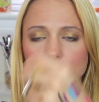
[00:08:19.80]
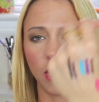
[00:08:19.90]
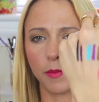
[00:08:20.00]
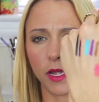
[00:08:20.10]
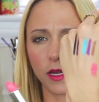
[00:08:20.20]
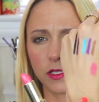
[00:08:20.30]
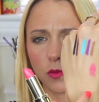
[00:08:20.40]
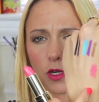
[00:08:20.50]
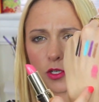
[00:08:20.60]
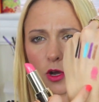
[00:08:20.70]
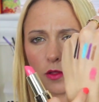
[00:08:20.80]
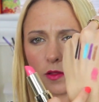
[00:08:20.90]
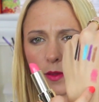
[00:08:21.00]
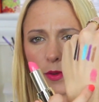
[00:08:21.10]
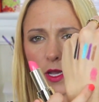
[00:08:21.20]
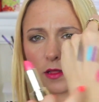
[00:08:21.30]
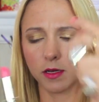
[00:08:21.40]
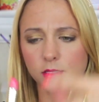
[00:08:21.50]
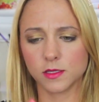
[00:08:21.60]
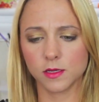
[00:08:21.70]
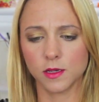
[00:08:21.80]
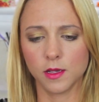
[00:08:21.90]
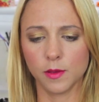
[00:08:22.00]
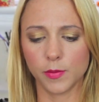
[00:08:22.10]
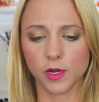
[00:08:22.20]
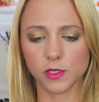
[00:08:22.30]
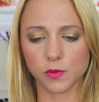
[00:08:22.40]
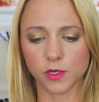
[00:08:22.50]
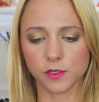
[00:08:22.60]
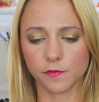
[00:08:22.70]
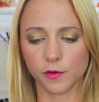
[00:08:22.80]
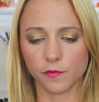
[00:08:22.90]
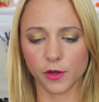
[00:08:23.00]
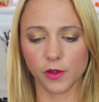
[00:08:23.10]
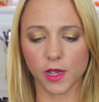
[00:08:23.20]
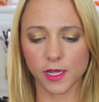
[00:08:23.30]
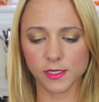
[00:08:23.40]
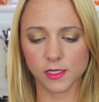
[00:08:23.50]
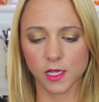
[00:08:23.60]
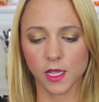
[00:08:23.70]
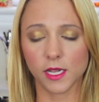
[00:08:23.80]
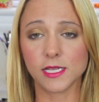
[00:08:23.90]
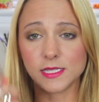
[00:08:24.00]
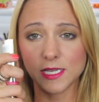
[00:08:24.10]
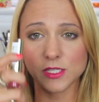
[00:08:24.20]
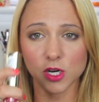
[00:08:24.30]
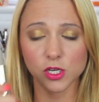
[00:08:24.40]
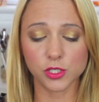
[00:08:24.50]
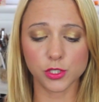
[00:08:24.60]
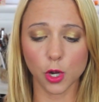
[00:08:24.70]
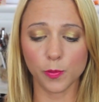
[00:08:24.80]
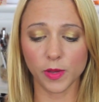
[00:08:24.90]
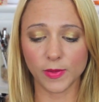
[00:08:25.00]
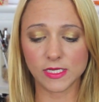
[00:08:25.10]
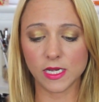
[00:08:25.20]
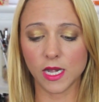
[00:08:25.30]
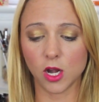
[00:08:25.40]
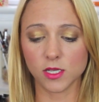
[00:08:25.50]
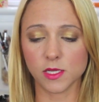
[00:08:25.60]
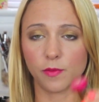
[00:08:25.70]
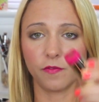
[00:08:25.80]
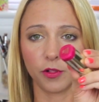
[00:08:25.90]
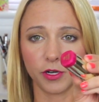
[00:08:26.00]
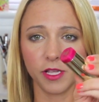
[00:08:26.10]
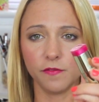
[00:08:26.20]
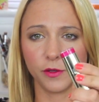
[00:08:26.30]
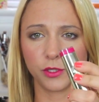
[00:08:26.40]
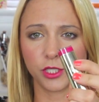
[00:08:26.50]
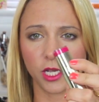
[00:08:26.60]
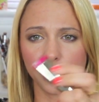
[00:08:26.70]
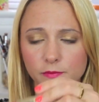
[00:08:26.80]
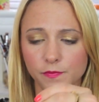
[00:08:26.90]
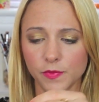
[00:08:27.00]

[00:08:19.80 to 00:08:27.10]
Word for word: I'm not going to swatch all the lip colors, but I'll swatch a few for you guys, because these are so pigmented and awesome. Flirty Fuchsia.